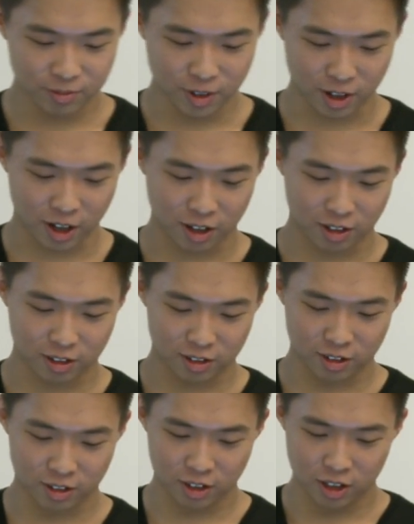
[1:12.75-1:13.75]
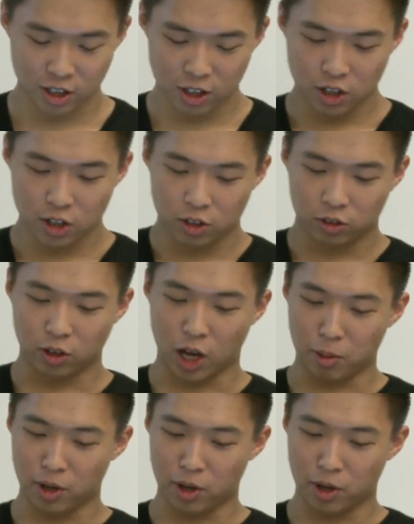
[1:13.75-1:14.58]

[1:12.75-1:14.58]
Okay. So I'm